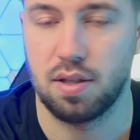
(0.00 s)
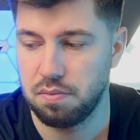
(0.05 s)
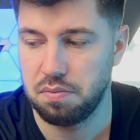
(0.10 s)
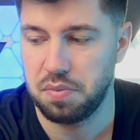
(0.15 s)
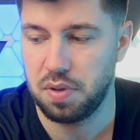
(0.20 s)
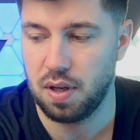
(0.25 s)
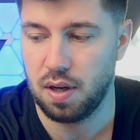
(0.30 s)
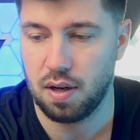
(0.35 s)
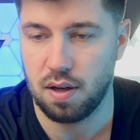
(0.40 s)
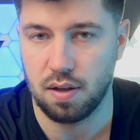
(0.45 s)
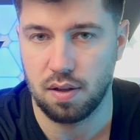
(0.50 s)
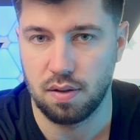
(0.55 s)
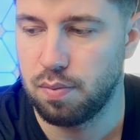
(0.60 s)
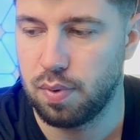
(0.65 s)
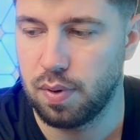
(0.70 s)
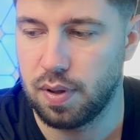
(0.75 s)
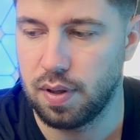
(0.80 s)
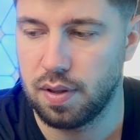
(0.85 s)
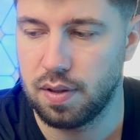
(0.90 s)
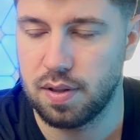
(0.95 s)
yeah,
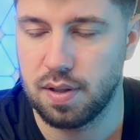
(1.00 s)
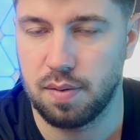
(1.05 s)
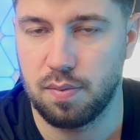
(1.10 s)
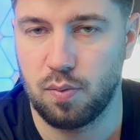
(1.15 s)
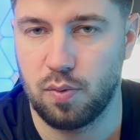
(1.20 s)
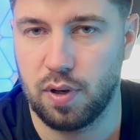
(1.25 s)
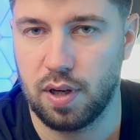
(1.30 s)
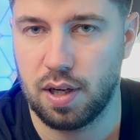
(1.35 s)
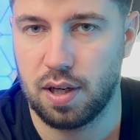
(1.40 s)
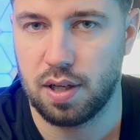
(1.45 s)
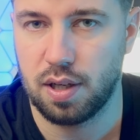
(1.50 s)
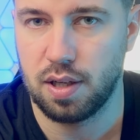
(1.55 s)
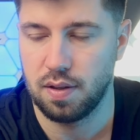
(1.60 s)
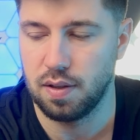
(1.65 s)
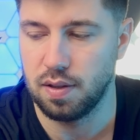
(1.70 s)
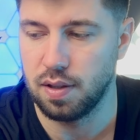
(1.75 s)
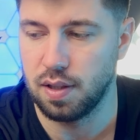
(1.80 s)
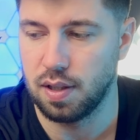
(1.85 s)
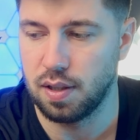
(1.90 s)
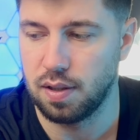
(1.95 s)
put it somewhere
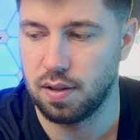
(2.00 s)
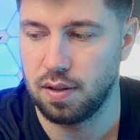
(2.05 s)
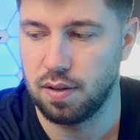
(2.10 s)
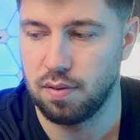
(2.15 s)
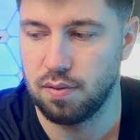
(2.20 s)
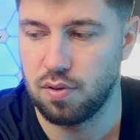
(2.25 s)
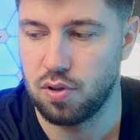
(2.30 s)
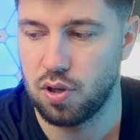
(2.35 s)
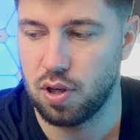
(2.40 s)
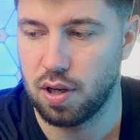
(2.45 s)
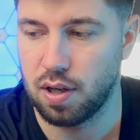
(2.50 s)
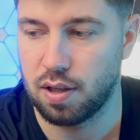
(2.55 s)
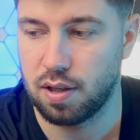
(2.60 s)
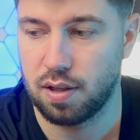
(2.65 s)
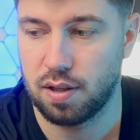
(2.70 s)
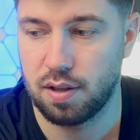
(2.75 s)
and then you check